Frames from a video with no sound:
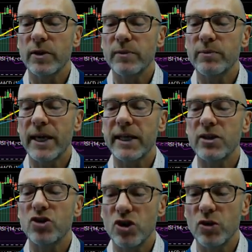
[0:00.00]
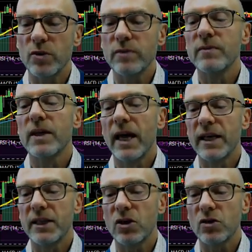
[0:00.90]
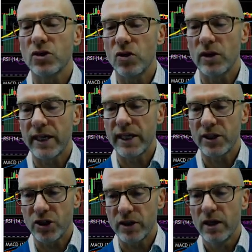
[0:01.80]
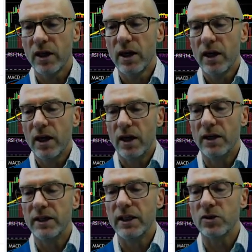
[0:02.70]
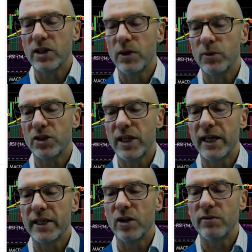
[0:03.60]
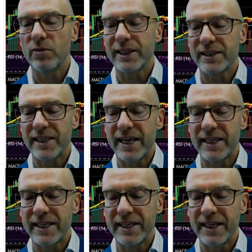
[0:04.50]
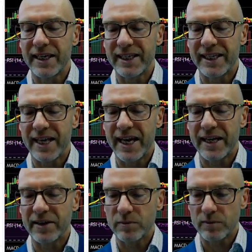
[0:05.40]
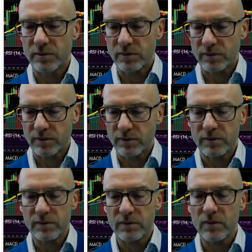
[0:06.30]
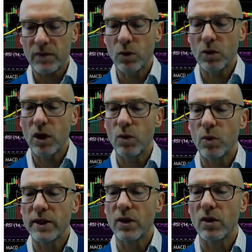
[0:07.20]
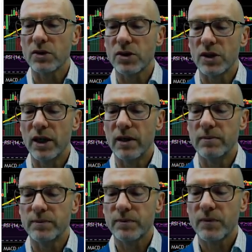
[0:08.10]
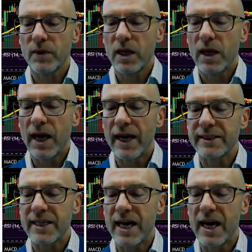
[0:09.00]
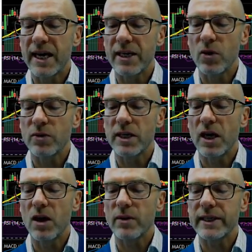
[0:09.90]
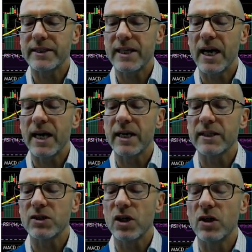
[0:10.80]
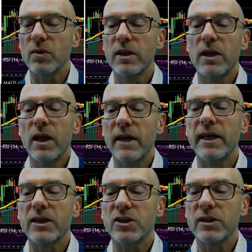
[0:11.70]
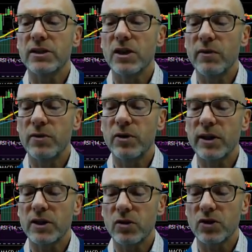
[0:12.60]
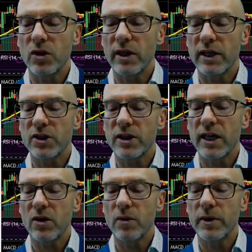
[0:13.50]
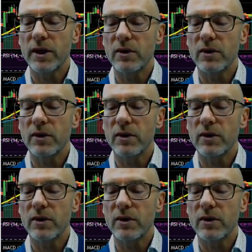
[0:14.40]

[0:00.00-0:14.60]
back in June, had the consolidation, and it looks like we're slightly overextended again. Although we're not as high on the RSI, so actually if we do get a consolidation, that could be